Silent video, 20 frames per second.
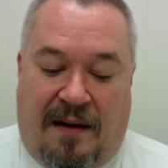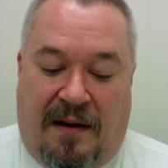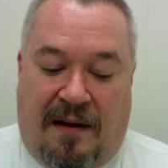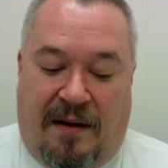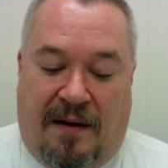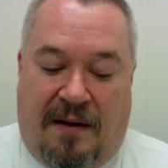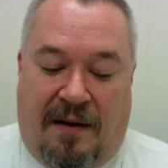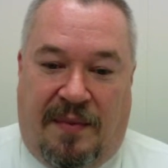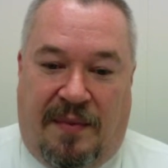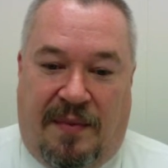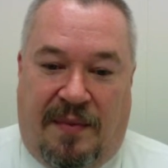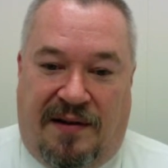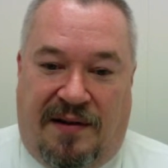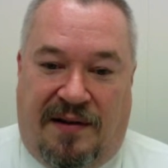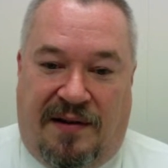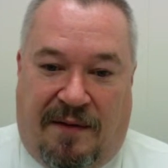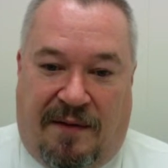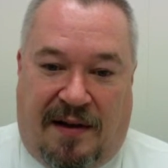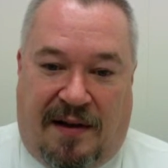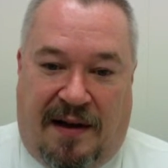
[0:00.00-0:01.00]
it'd be
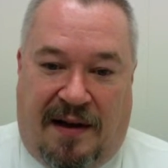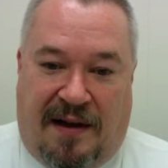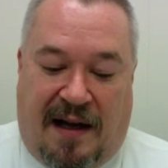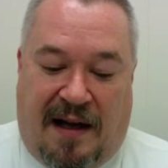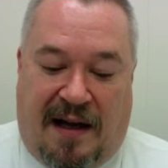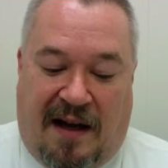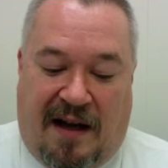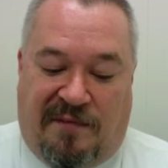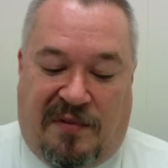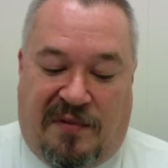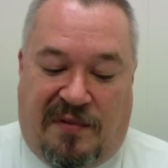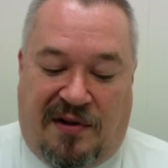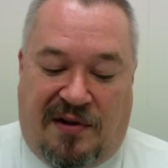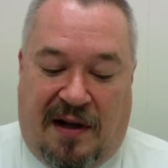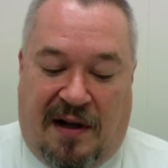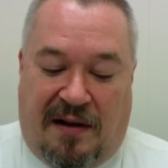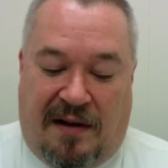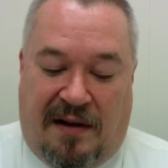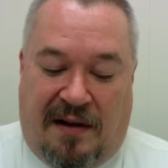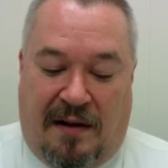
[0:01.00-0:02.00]

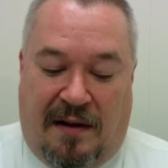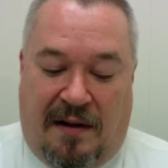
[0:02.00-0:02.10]
17.5%.